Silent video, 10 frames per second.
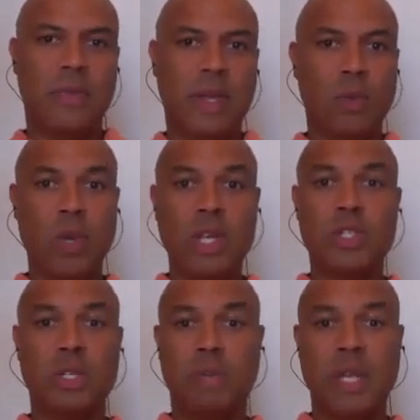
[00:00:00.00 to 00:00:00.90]
then we
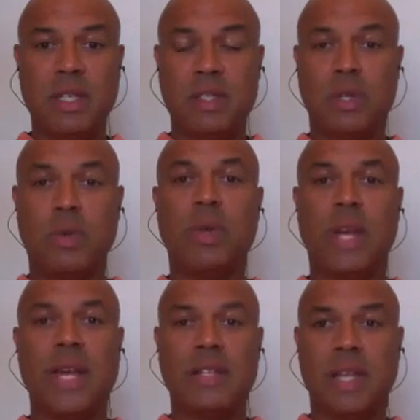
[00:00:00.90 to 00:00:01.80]
should be
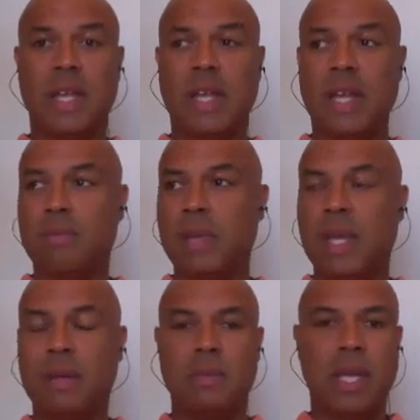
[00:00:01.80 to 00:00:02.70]
scrutinizing
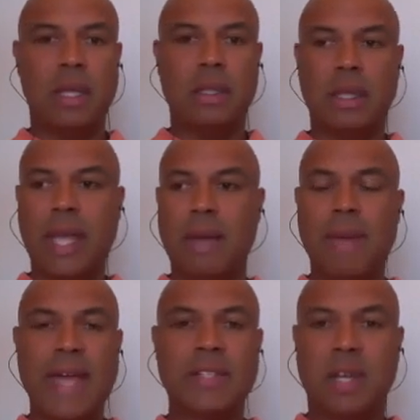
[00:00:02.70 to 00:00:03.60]
and
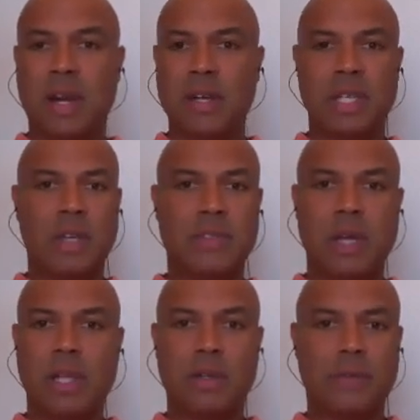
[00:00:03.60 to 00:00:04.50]
lambasting ourselves
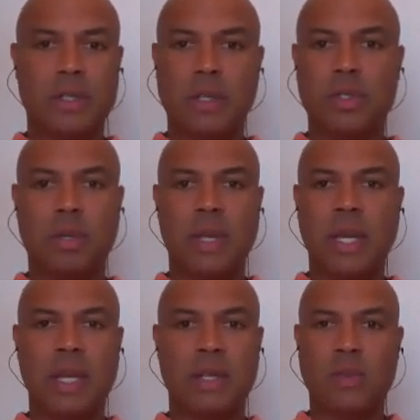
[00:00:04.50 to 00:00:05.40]
all over social
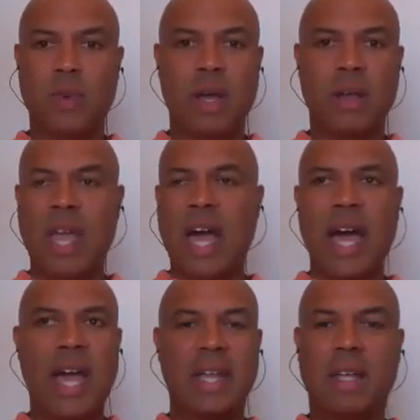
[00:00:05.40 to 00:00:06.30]
media as well.
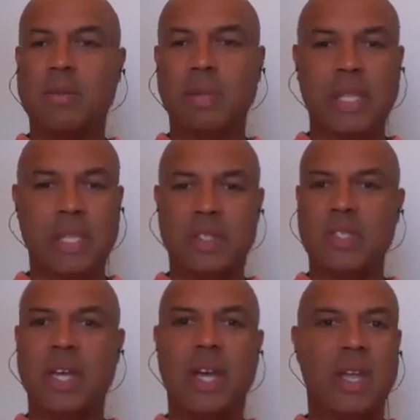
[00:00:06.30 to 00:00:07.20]
I completely
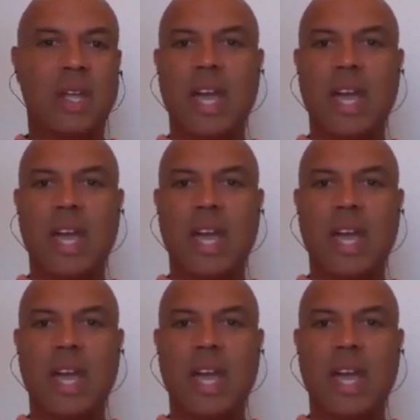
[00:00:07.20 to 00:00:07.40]
suck.